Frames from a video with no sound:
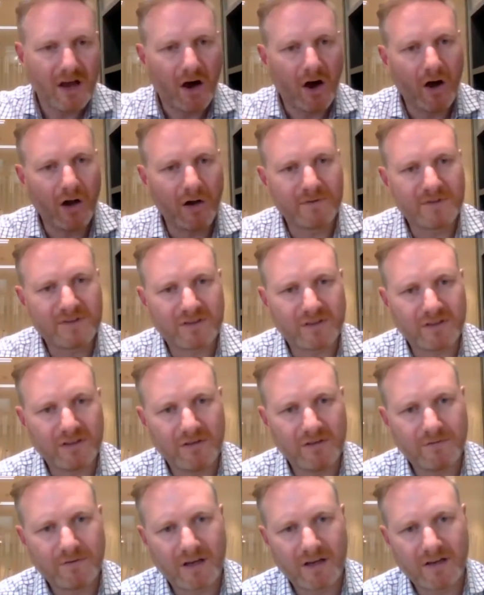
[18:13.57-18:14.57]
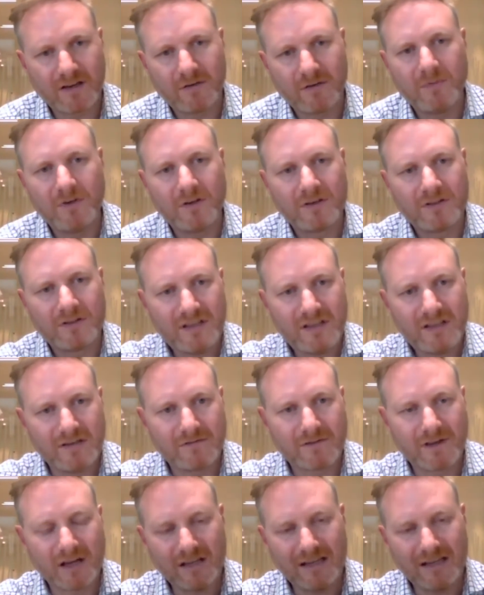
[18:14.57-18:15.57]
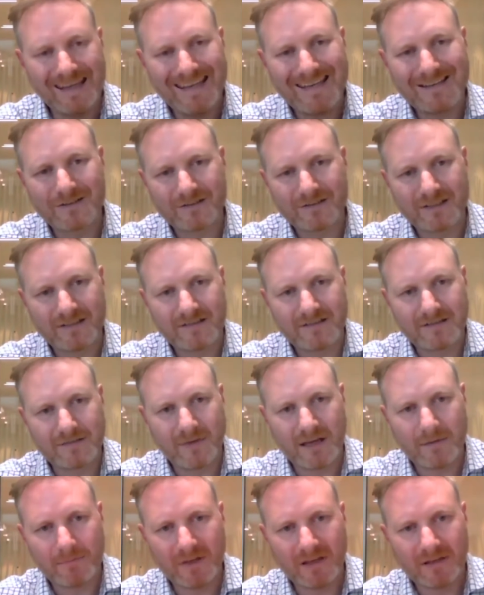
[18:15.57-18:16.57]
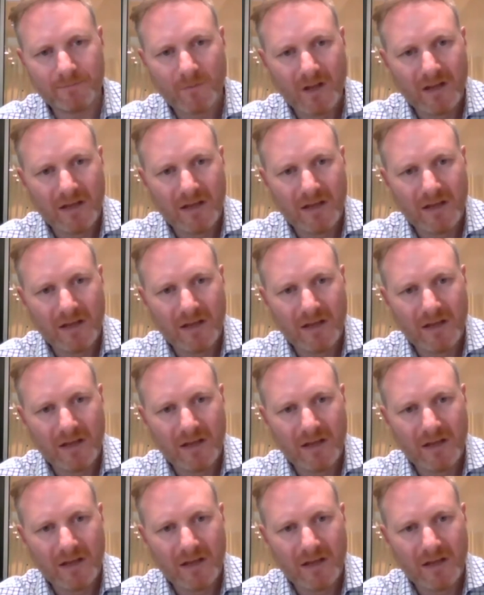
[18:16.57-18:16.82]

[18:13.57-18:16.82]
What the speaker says: all of a sudden you've got a community, you've got an ecosystem happening.